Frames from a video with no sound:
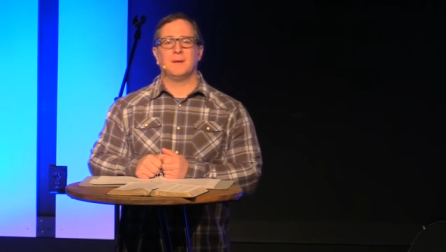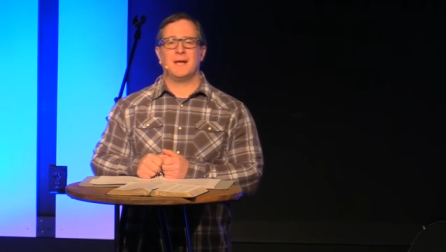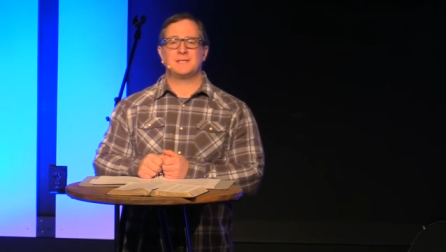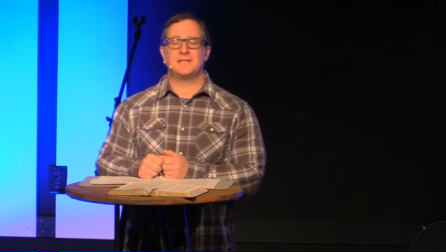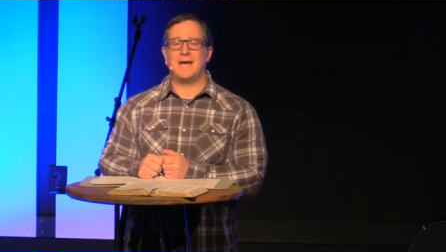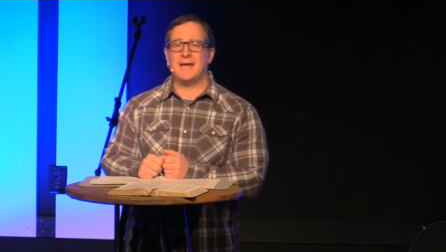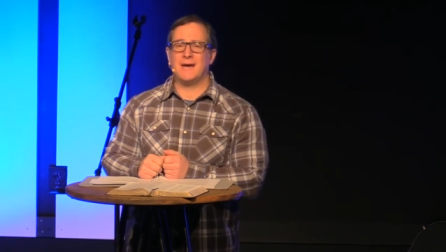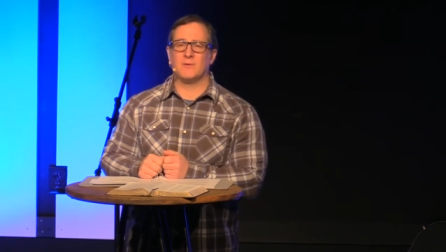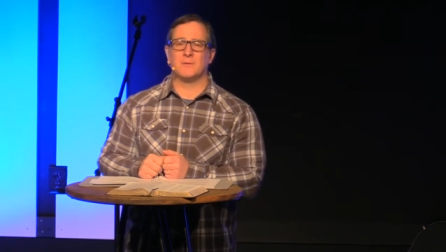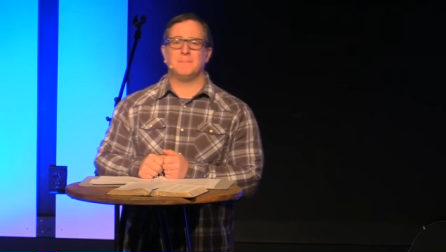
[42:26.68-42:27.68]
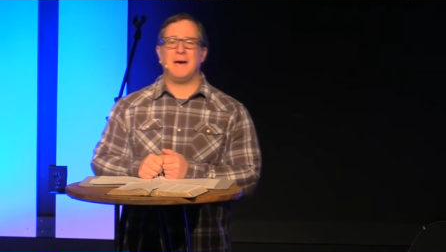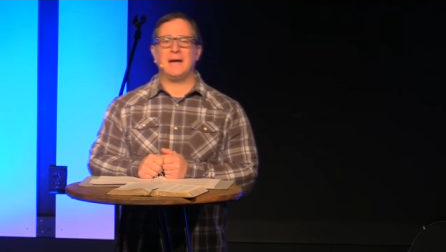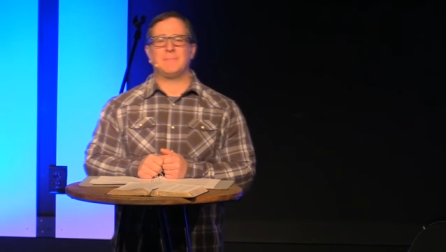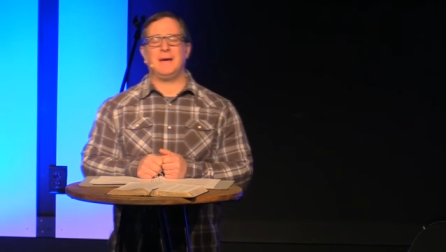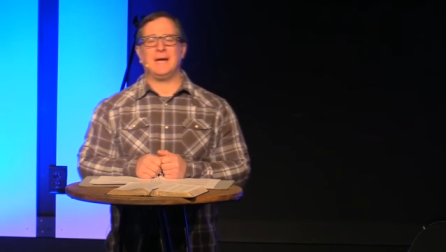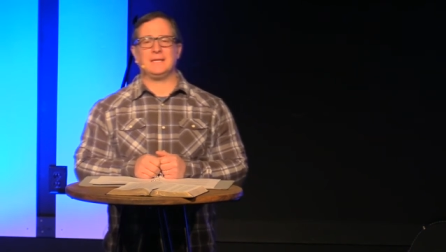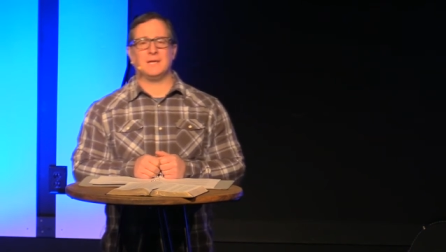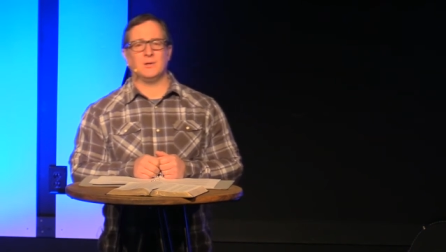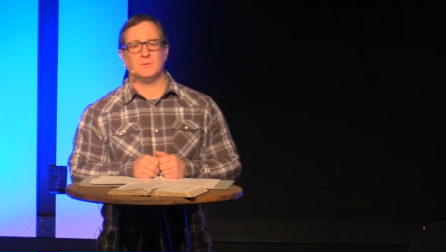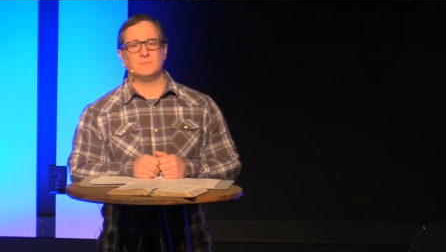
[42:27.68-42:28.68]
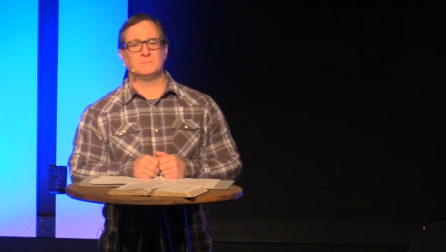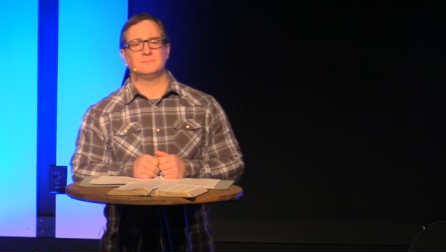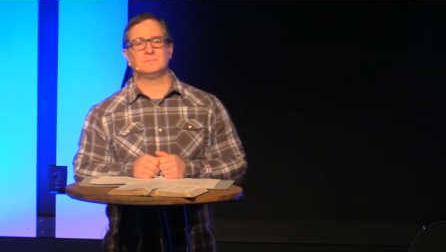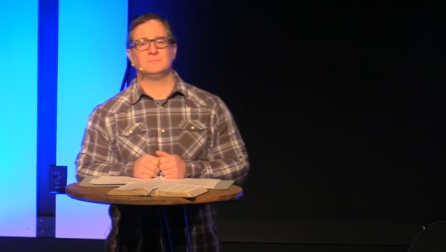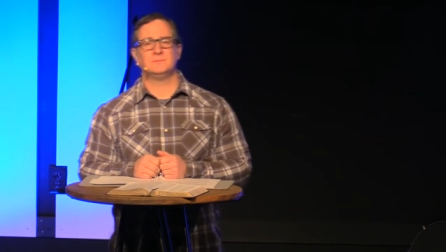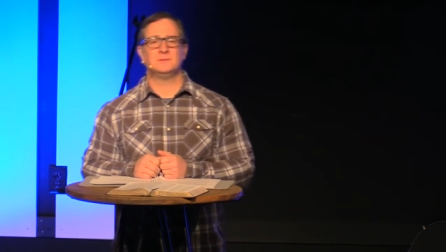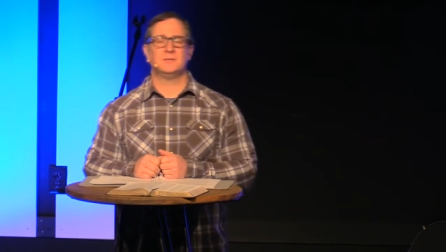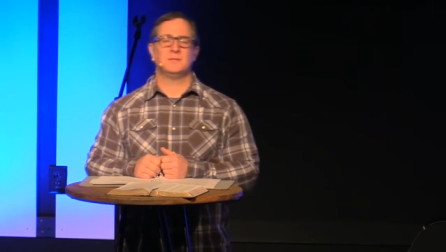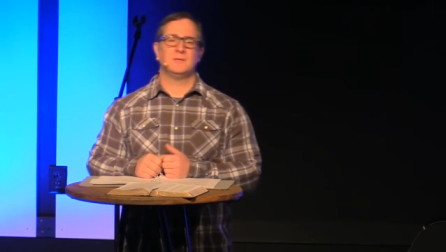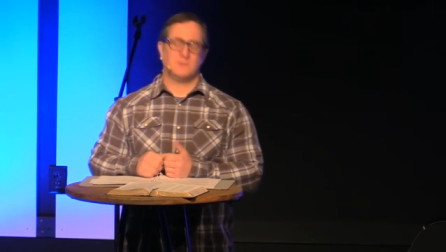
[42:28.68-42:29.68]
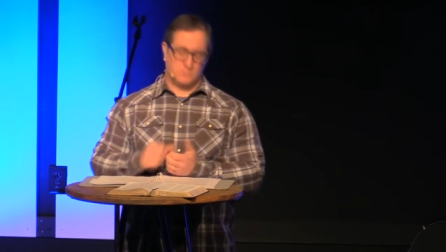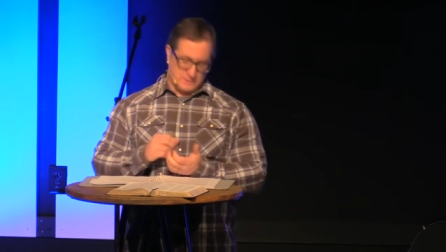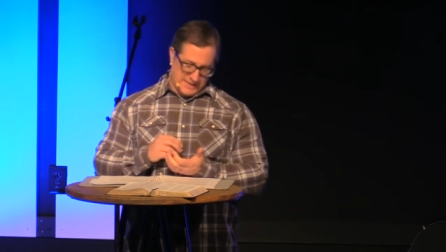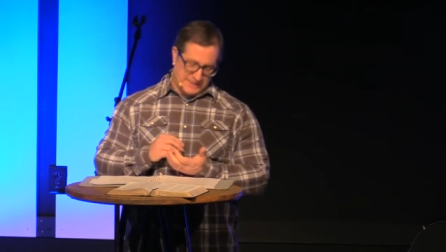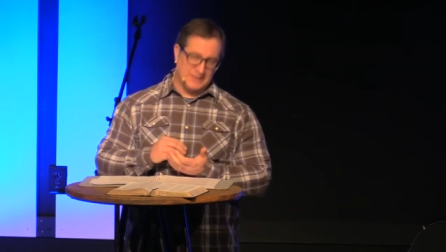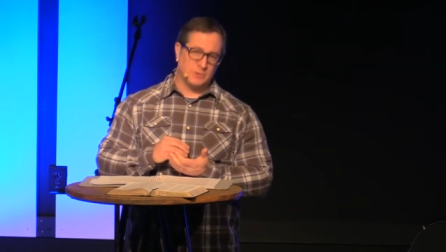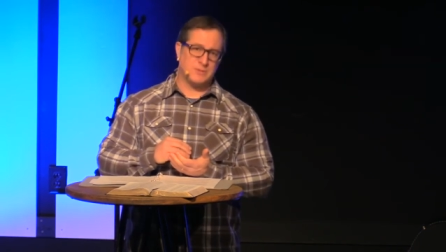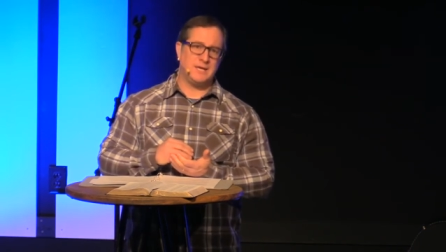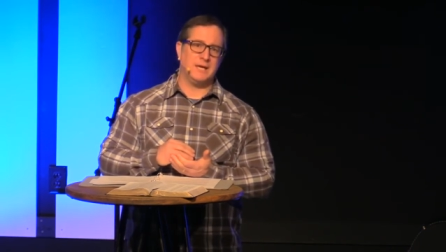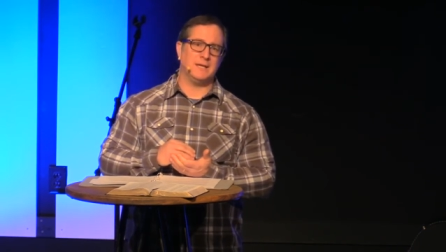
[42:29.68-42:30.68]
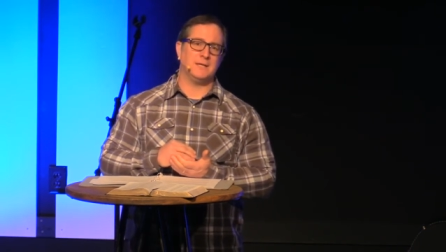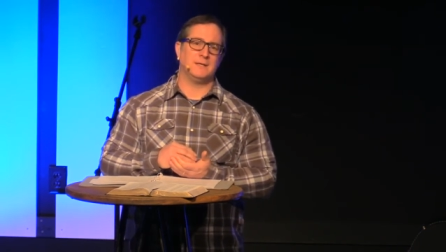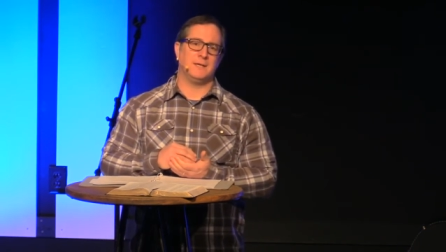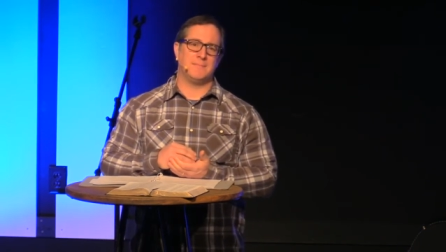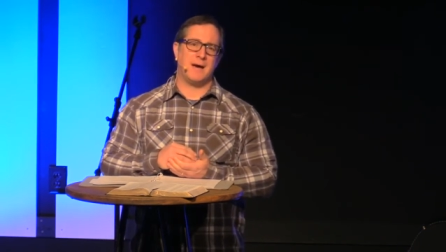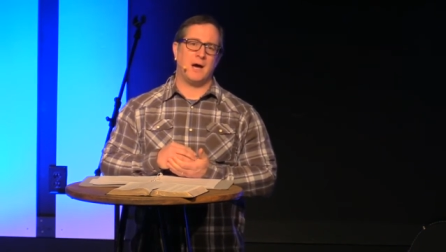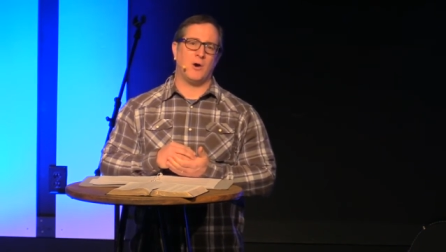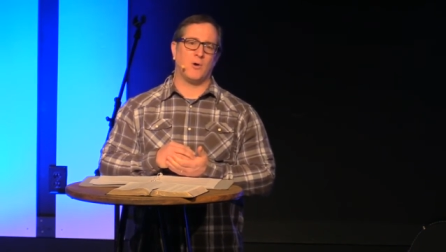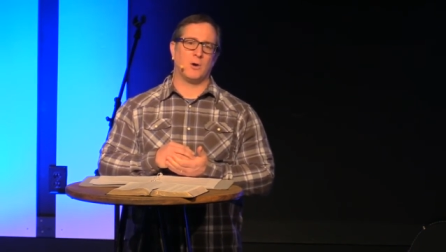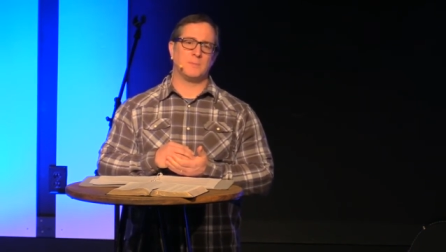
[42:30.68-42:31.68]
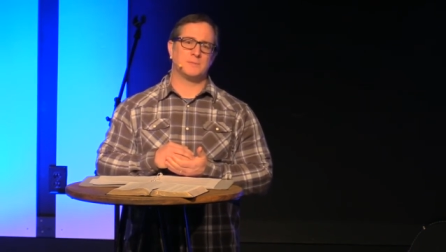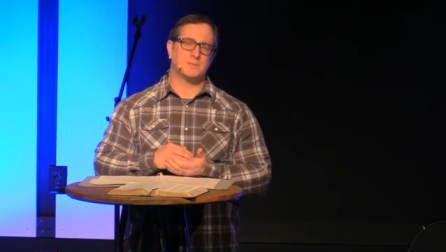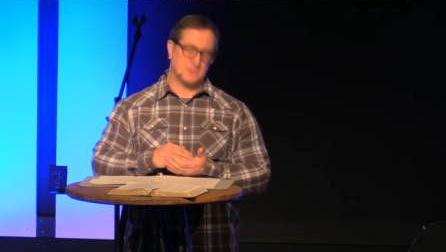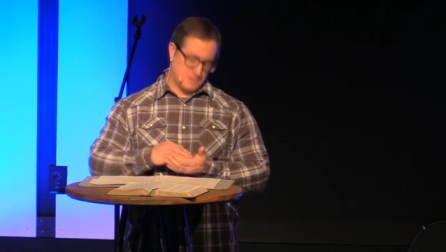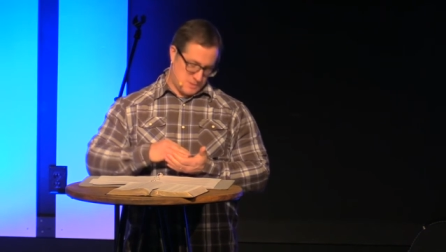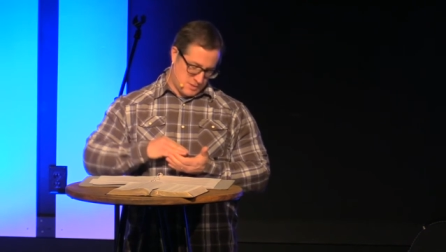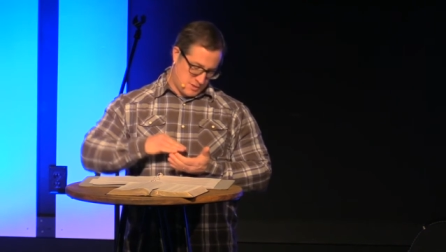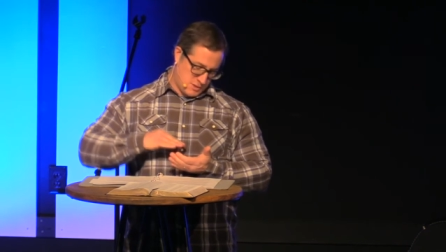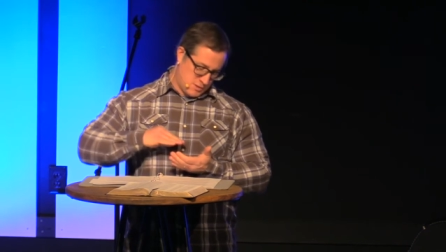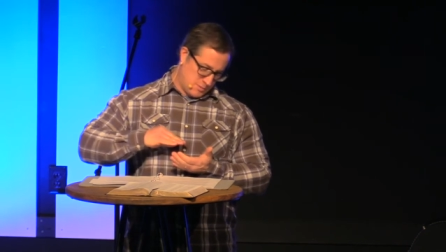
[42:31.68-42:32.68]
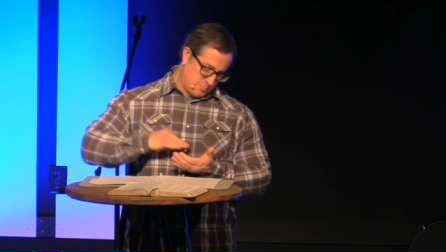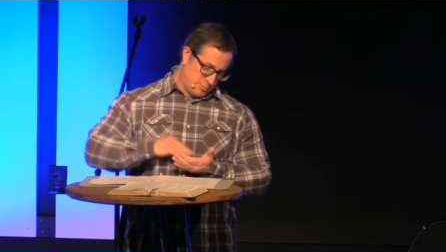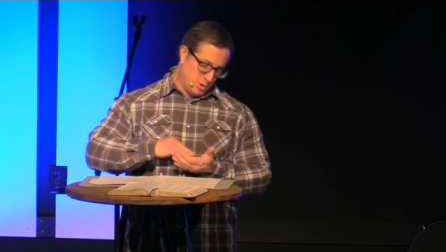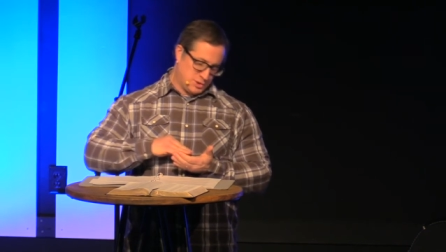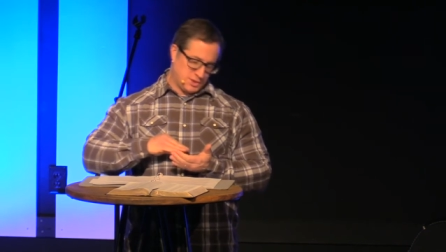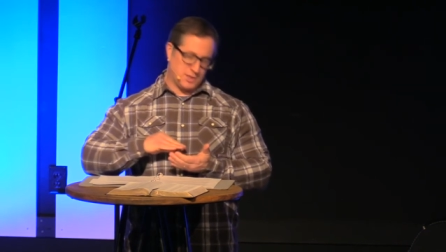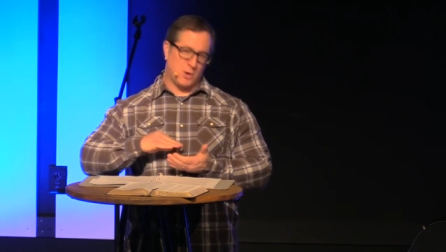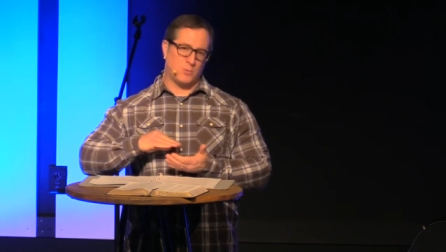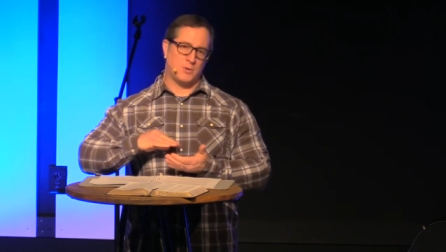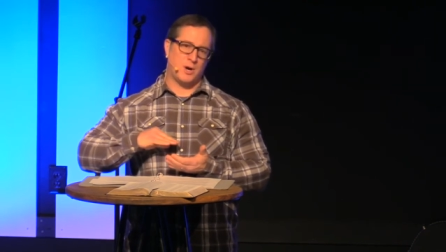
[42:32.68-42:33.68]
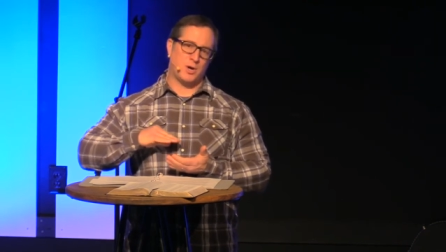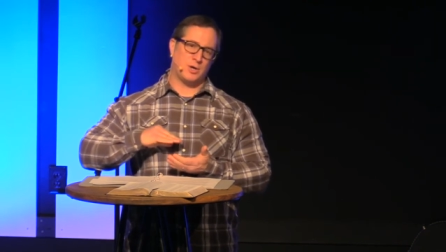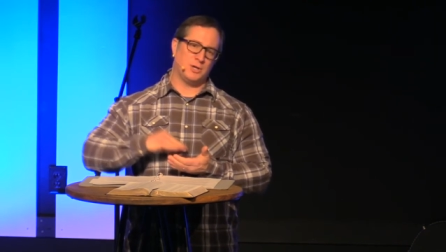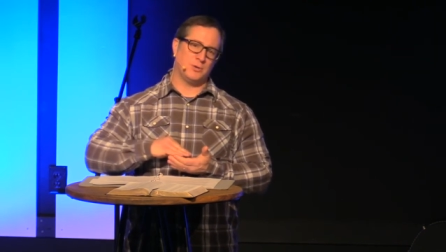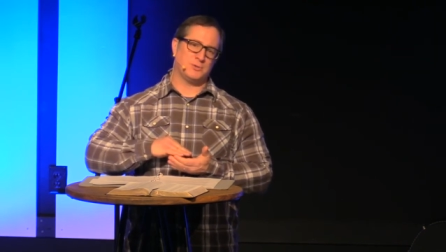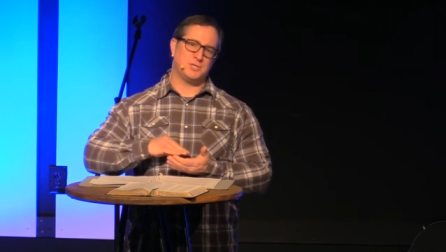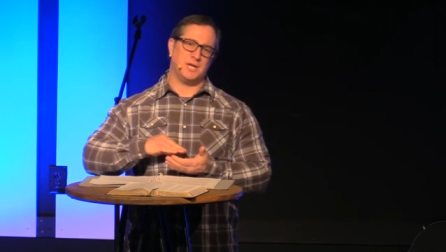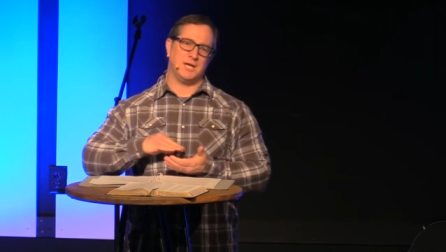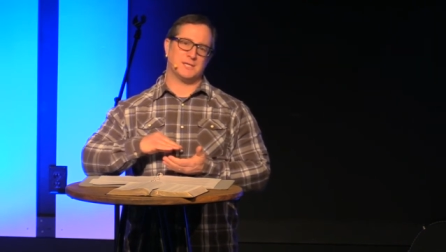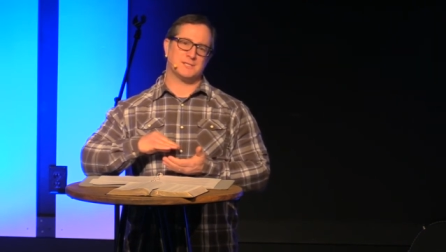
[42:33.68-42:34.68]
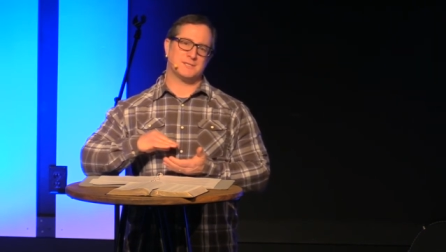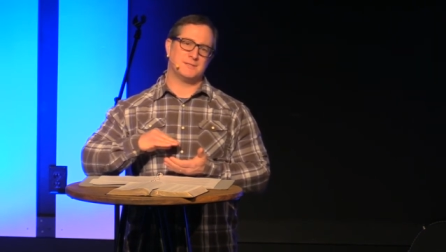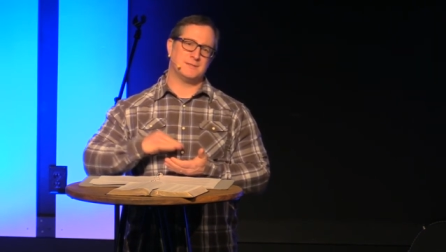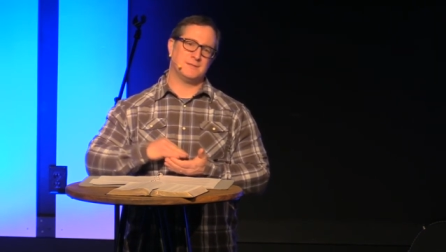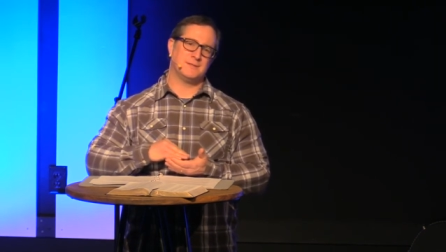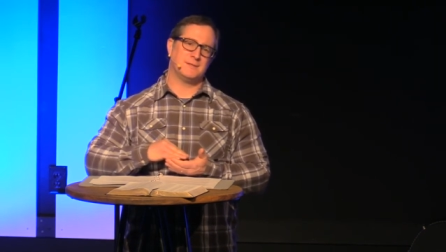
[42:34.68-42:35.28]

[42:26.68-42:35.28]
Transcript: But I sat out on the back patio with that little kitten in my arms, pushing on her little chest,